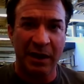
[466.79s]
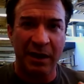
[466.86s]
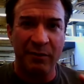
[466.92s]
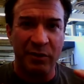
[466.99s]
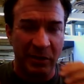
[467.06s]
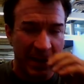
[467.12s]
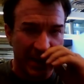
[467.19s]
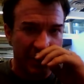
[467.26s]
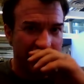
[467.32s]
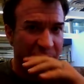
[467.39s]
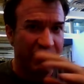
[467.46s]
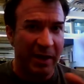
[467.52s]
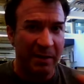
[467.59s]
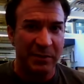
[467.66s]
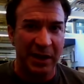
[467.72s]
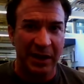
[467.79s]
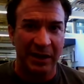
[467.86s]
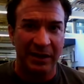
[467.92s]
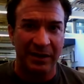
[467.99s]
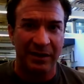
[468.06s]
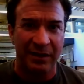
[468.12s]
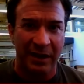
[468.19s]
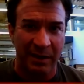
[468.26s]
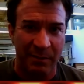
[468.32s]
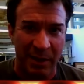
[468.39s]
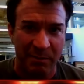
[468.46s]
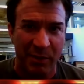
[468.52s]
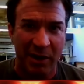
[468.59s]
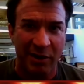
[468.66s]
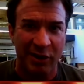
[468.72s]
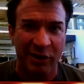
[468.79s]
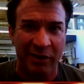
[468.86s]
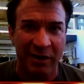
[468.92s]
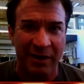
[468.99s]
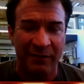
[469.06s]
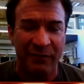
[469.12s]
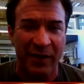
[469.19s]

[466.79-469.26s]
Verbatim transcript: Now I was talking with Ramdeen, uh, my partner, mm-hmm.